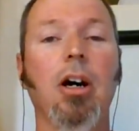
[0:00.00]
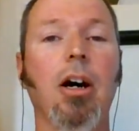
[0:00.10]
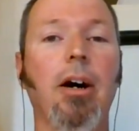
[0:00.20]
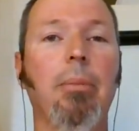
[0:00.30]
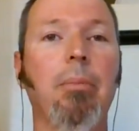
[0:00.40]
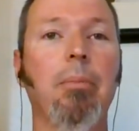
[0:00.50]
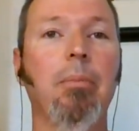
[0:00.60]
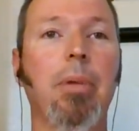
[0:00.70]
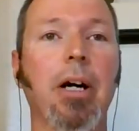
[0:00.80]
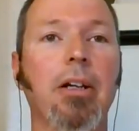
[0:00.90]
Um,
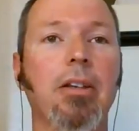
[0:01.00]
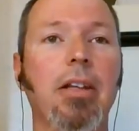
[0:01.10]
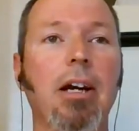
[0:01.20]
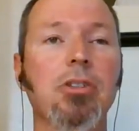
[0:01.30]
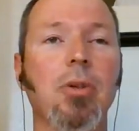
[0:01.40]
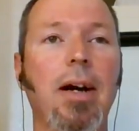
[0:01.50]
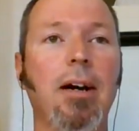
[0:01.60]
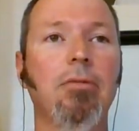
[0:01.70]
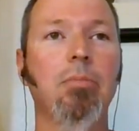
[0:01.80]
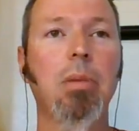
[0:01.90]
but they also
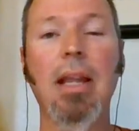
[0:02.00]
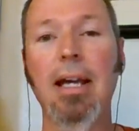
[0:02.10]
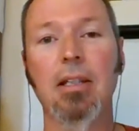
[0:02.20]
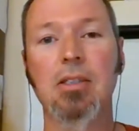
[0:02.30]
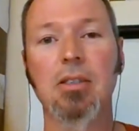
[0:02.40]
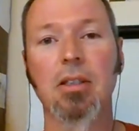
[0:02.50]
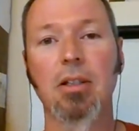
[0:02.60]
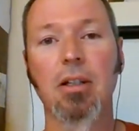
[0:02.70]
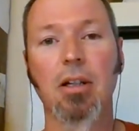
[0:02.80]
have plants,